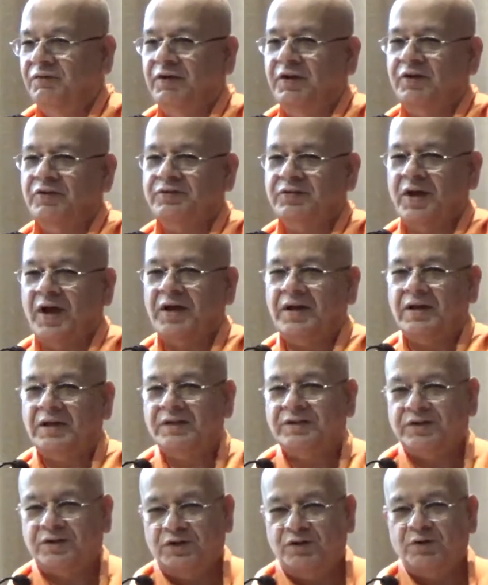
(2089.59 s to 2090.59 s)
When your
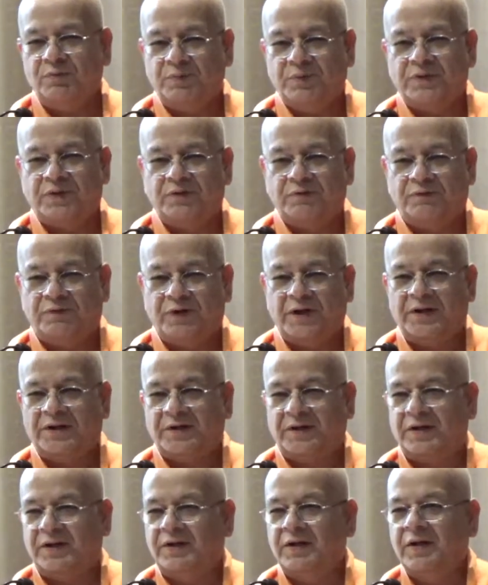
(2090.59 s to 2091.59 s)
cycle's tube is
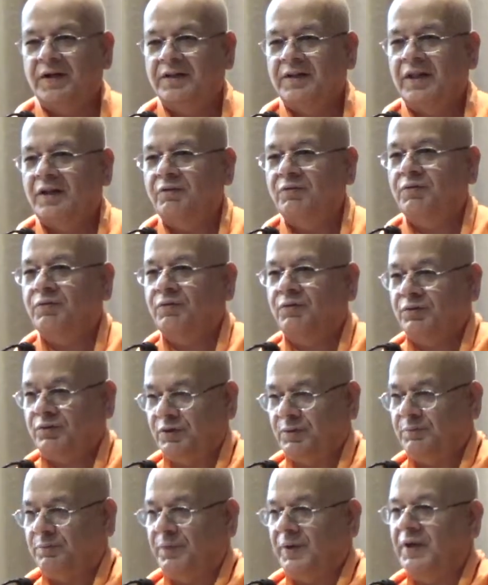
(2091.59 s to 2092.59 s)
deflated, then you go to
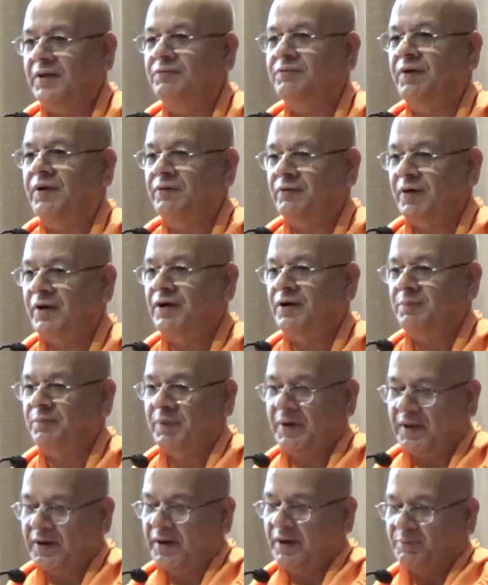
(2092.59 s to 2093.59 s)
the place where you can
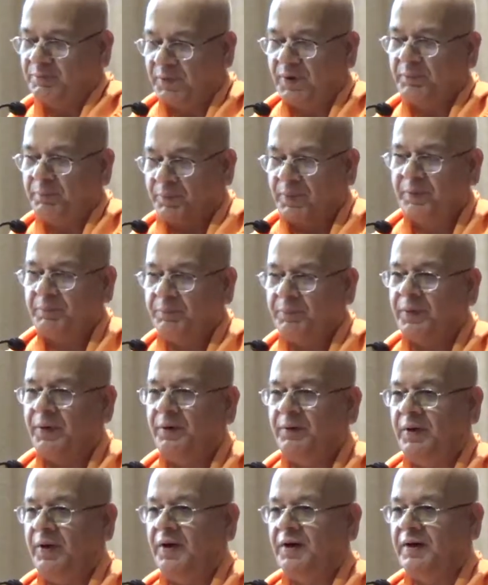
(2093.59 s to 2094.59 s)
repair and pump,
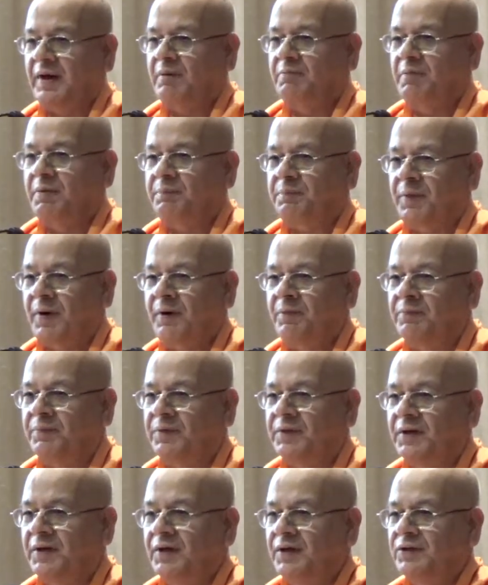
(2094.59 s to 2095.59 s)
air can be
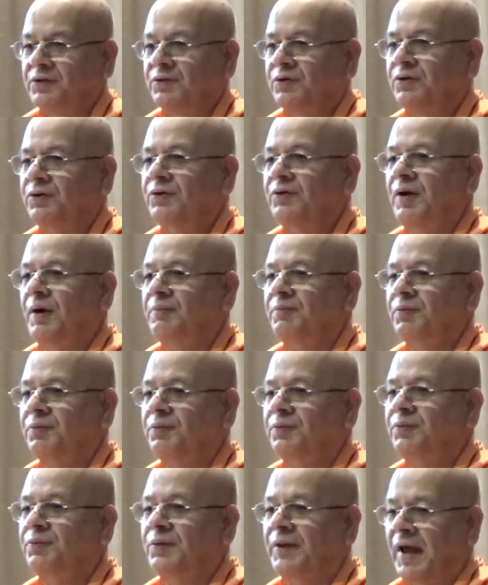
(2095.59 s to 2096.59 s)
pumped. So you have to
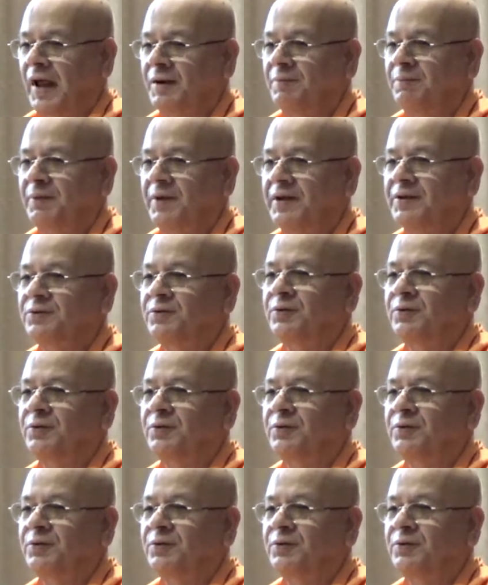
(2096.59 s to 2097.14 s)
go to that place.